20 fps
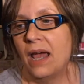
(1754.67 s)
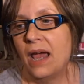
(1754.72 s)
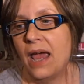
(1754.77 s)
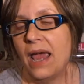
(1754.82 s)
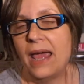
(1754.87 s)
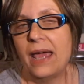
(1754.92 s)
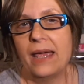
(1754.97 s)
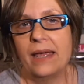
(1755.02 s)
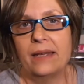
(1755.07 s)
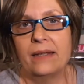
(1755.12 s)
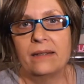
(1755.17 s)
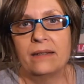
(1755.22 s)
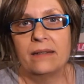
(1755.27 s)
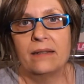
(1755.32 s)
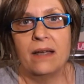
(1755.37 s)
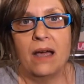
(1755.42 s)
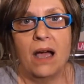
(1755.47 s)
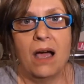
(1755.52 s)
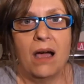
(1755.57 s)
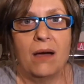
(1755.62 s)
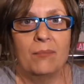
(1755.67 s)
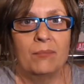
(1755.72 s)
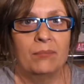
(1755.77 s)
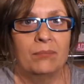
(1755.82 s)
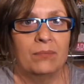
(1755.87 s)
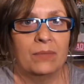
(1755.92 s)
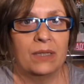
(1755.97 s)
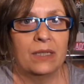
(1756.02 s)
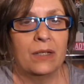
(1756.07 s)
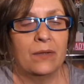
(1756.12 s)
and, um,
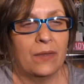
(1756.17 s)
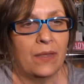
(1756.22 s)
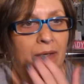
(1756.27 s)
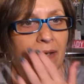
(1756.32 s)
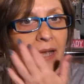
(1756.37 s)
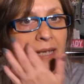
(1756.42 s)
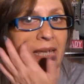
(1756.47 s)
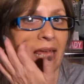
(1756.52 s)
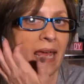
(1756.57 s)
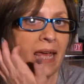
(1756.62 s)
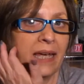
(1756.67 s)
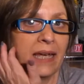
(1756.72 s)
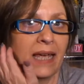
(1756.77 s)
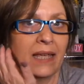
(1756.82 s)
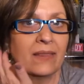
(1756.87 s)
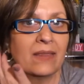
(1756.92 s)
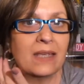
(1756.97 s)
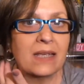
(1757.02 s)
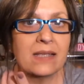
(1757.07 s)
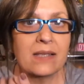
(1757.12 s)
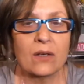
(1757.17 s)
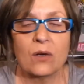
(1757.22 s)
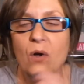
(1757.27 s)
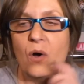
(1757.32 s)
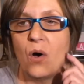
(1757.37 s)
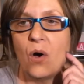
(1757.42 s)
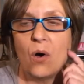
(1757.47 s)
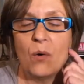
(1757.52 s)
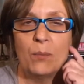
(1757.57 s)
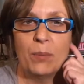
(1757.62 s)
you know, then I can't get these at
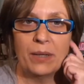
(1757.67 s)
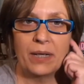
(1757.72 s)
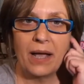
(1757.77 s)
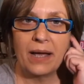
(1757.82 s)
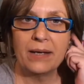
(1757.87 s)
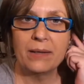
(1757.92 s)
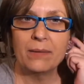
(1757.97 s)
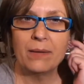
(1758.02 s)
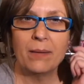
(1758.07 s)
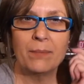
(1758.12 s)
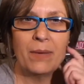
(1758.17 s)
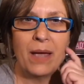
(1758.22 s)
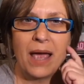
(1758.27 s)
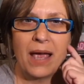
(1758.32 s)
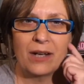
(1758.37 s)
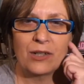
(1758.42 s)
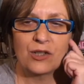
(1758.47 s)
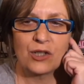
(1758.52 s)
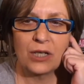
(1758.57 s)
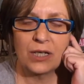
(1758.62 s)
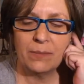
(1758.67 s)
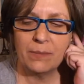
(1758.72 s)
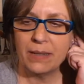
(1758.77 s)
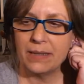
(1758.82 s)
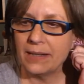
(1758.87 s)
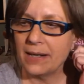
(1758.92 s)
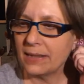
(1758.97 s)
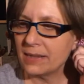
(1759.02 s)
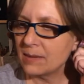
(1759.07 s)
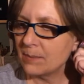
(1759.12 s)
all. But I am actually in my
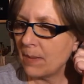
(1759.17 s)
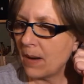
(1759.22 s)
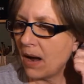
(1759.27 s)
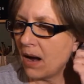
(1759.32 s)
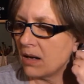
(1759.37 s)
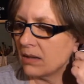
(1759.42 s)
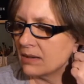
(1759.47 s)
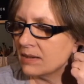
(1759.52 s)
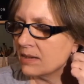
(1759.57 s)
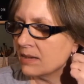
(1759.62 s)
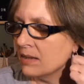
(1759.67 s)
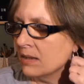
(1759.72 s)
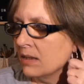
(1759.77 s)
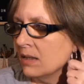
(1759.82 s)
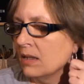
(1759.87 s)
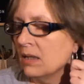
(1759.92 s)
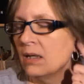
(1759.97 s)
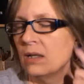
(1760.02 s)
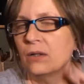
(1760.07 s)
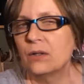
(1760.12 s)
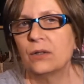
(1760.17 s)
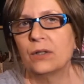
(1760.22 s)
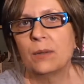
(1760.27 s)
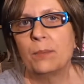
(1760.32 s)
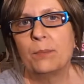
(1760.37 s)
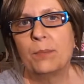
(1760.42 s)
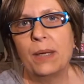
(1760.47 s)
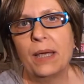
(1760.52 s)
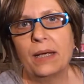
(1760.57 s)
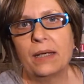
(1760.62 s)
next box going to
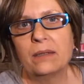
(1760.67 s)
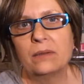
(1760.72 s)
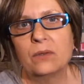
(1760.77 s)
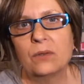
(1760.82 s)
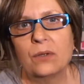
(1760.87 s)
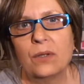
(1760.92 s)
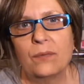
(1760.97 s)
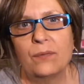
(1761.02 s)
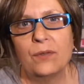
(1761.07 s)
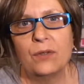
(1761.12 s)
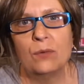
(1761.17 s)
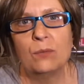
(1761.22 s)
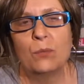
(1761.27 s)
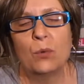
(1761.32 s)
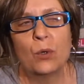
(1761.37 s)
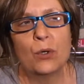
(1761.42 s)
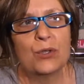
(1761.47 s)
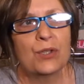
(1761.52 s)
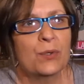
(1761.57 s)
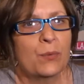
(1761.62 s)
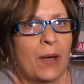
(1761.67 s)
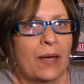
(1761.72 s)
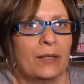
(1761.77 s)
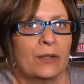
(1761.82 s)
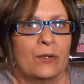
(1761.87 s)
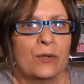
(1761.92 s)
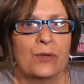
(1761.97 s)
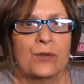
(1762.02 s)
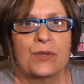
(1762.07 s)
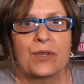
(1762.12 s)
pick a, a few more
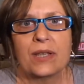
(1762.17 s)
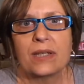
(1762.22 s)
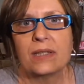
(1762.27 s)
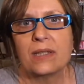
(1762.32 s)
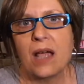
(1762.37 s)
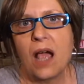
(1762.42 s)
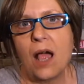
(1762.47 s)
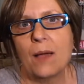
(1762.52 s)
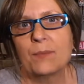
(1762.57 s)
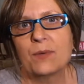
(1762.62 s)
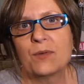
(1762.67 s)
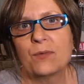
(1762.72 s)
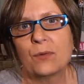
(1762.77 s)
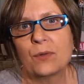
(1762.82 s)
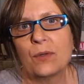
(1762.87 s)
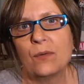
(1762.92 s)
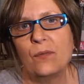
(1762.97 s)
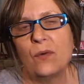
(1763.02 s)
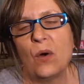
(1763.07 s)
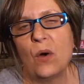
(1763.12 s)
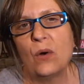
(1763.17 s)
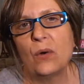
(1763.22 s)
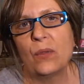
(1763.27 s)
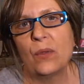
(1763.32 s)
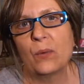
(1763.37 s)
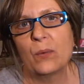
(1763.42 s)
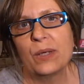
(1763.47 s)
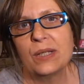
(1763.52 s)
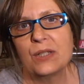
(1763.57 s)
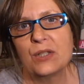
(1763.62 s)
sweaters and tops for the fall and
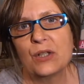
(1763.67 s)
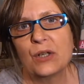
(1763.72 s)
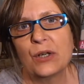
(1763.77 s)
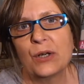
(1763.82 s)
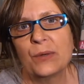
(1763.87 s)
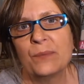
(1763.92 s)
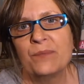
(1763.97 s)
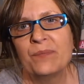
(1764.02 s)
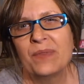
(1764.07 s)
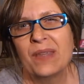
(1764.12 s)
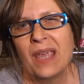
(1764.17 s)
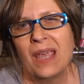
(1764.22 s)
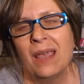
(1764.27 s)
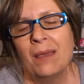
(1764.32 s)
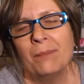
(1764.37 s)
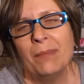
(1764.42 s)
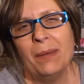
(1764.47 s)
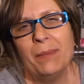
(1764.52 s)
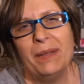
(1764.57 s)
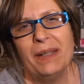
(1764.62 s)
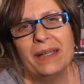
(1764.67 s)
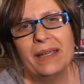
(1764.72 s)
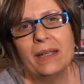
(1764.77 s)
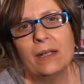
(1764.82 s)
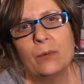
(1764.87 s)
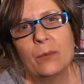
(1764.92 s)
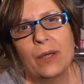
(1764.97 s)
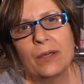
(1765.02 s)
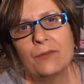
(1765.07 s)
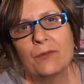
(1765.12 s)
the winter maybe to get
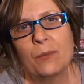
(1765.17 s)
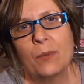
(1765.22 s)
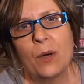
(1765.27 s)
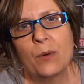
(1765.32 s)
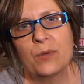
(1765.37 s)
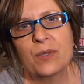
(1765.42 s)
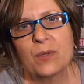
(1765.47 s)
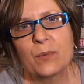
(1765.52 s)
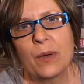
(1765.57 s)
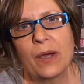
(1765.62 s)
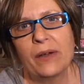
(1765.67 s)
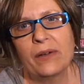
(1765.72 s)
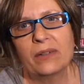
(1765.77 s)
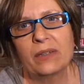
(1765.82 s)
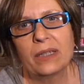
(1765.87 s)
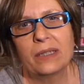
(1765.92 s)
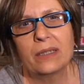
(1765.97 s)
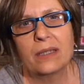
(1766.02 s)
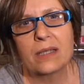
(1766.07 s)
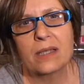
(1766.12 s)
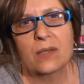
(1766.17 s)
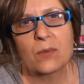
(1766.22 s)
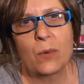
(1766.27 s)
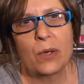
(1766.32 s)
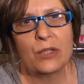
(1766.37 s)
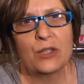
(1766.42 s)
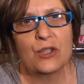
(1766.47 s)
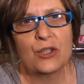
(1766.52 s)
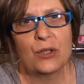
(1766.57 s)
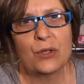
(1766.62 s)
away from always wearing like the
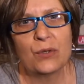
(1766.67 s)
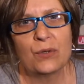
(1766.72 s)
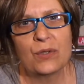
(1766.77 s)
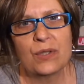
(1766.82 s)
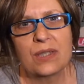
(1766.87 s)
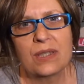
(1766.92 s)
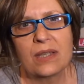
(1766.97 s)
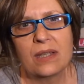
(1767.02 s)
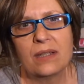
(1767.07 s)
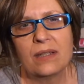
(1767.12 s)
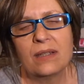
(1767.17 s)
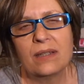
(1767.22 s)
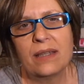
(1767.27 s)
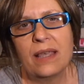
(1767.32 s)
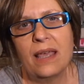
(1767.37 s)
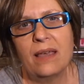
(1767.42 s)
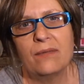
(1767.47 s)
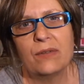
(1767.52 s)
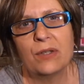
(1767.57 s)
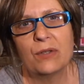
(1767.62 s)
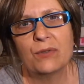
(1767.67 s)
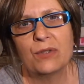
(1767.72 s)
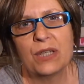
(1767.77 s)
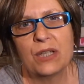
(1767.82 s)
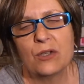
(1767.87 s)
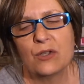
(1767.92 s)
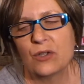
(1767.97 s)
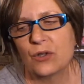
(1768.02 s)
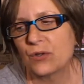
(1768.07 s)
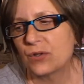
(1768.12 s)
sweatshirts and the heavier
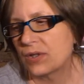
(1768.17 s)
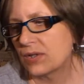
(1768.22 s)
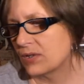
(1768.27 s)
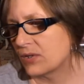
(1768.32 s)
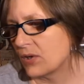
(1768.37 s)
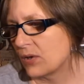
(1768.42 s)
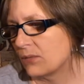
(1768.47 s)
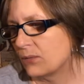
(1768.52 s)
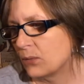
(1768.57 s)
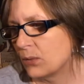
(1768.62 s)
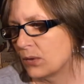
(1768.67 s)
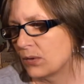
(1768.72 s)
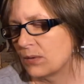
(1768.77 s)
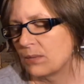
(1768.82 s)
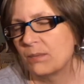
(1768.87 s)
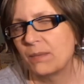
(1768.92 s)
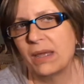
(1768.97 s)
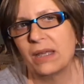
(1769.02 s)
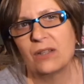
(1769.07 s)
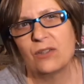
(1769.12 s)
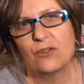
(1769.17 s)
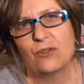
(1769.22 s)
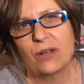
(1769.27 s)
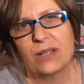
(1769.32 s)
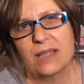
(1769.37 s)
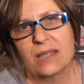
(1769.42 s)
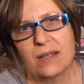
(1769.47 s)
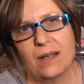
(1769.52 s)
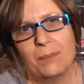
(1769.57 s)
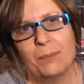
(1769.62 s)
t-shirts and so forth,
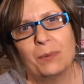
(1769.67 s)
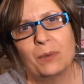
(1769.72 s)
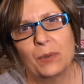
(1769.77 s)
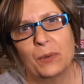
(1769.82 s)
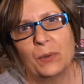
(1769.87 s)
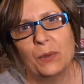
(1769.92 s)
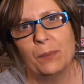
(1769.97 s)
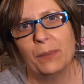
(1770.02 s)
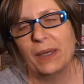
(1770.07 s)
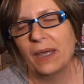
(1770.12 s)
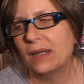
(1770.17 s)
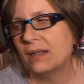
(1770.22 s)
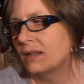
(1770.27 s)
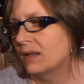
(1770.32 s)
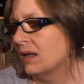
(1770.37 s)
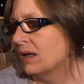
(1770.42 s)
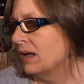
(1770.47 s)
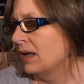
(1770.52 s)
dress it up a little bit